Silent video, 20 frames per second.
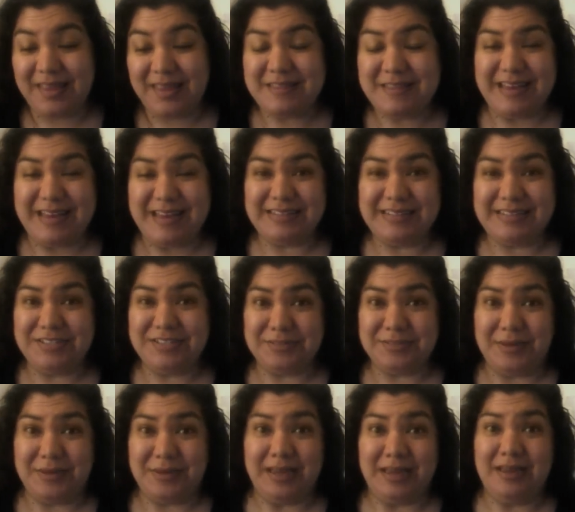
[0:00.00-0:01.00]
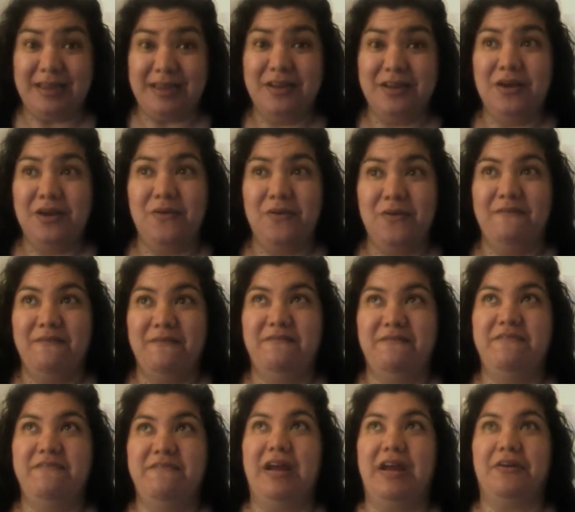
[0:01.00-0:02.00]
that's just my
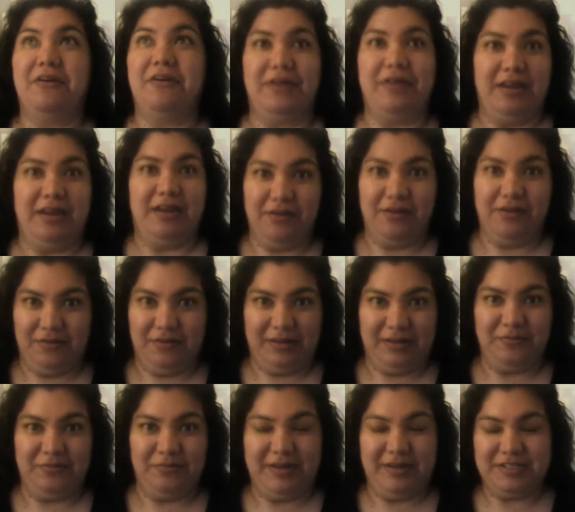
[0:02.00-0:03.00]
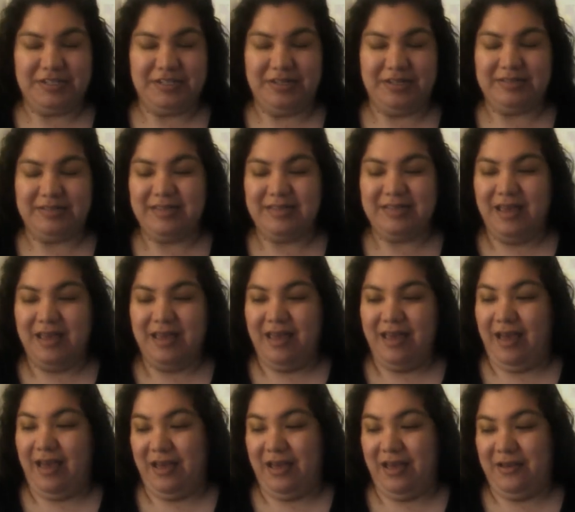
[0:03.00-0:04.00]
very early predictions.
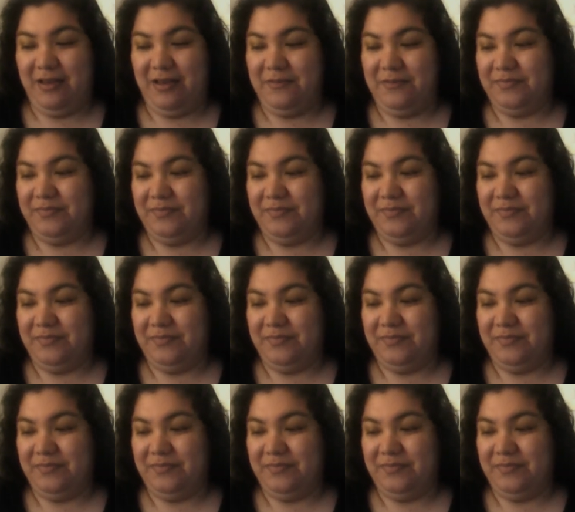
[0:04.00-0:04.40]
I